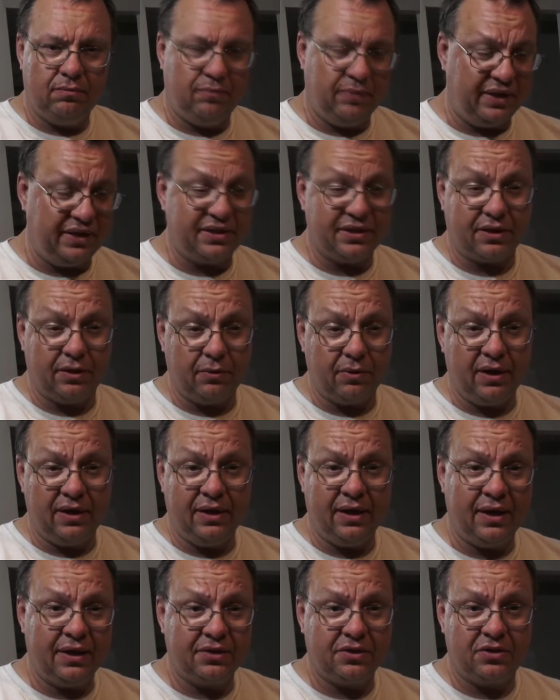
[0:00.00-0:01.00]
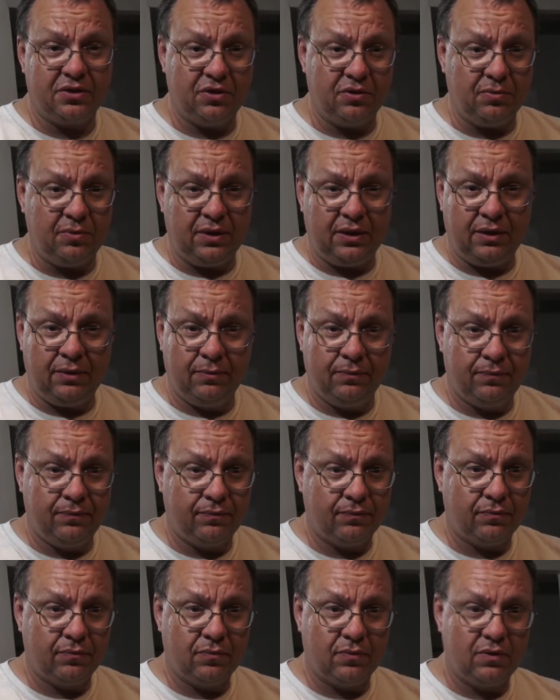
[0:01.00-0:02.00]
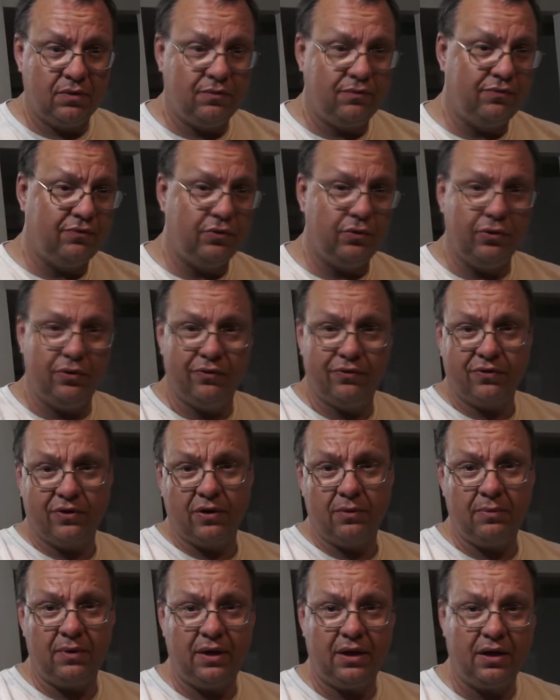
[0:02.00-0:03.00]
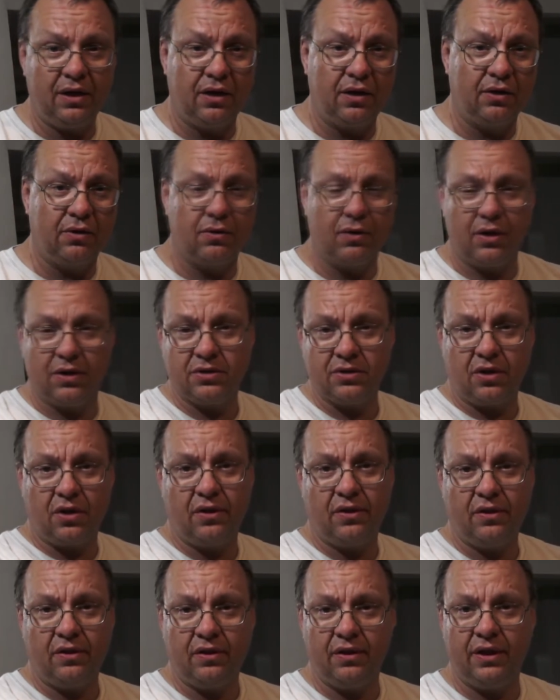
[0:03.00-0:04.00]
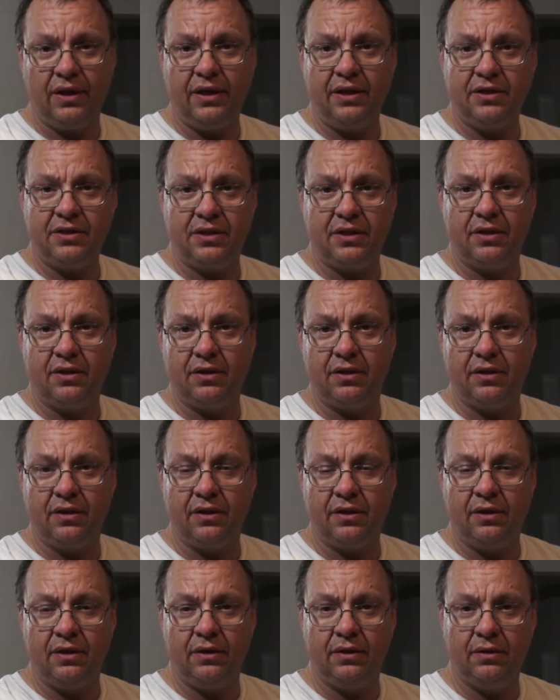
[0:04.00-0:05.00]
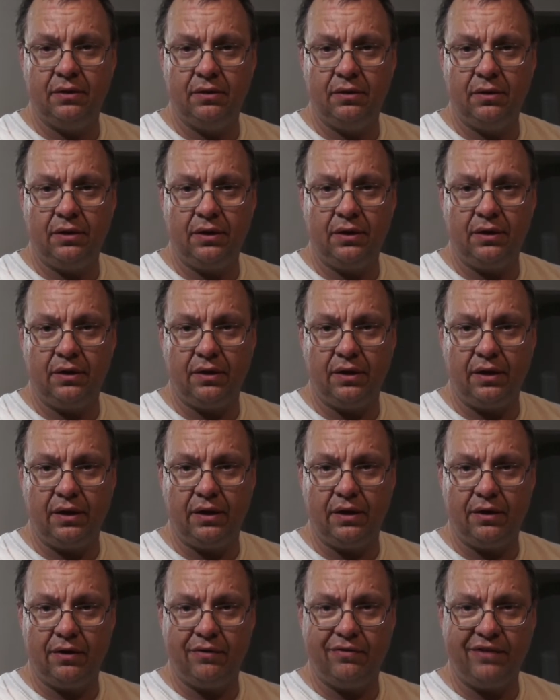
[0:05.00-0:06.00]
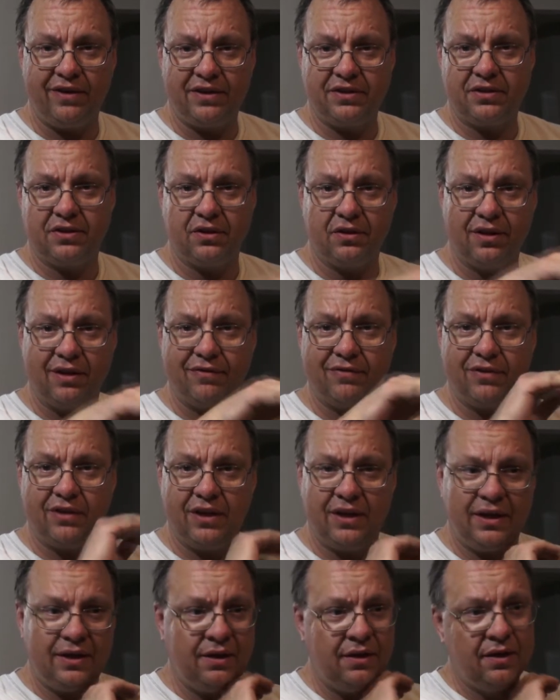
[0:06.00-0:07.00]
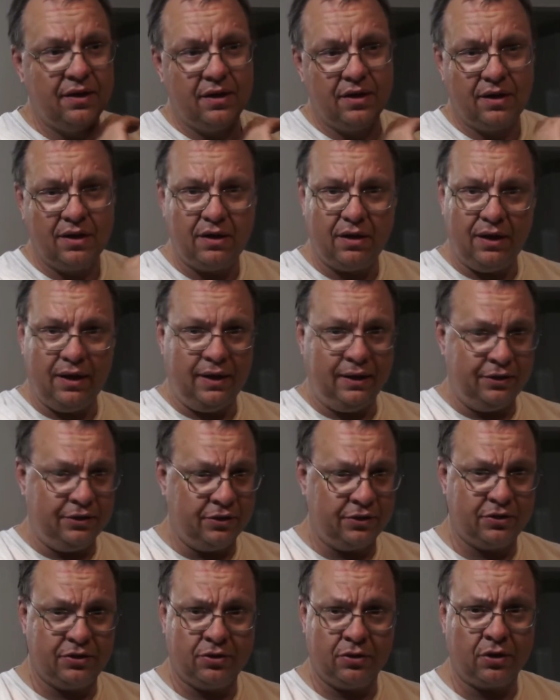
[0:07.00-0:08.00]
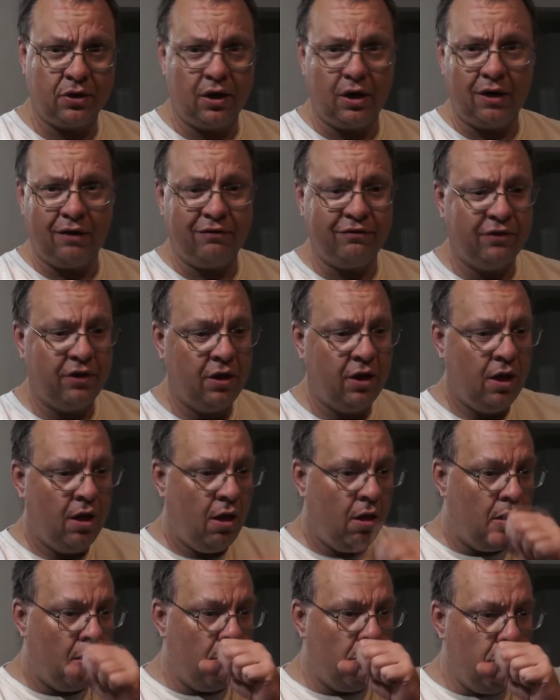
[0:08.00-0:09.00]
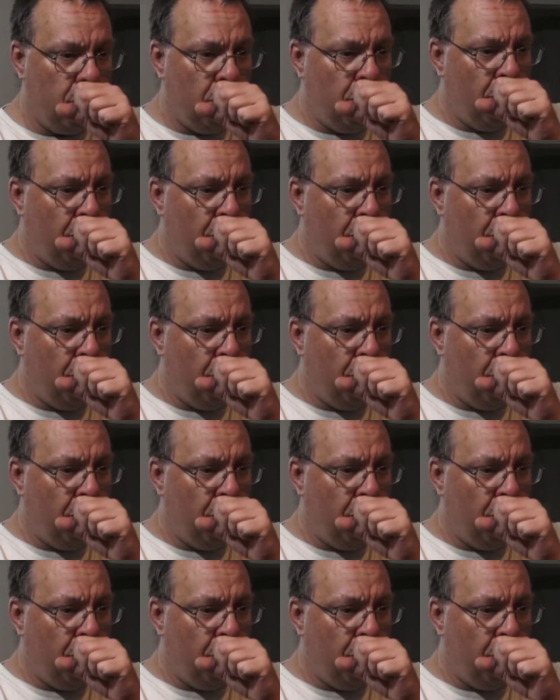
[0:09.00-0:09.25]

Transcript: basically right next to me, flew in front of me, cut across all the lanes into the faster left lane, and just took off. I